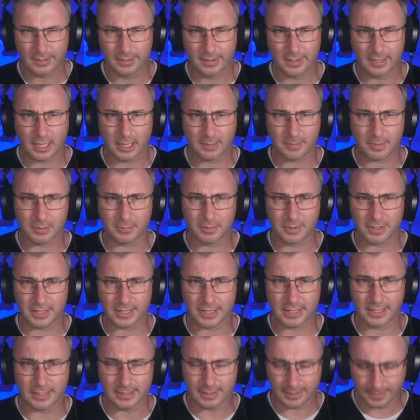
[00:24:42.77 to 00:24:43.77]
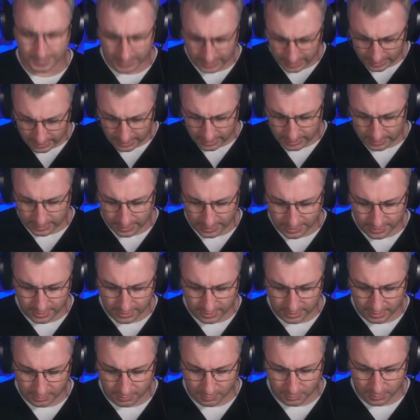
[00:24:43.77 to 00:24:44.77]
Happy with that? Let's
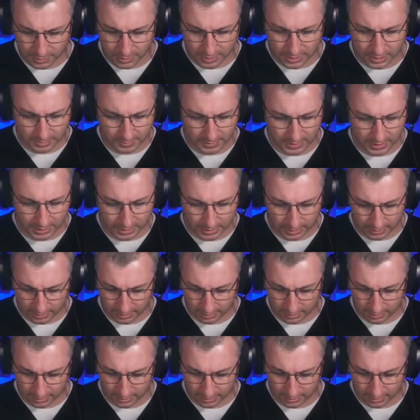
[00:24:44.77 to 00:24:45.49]
see what some of the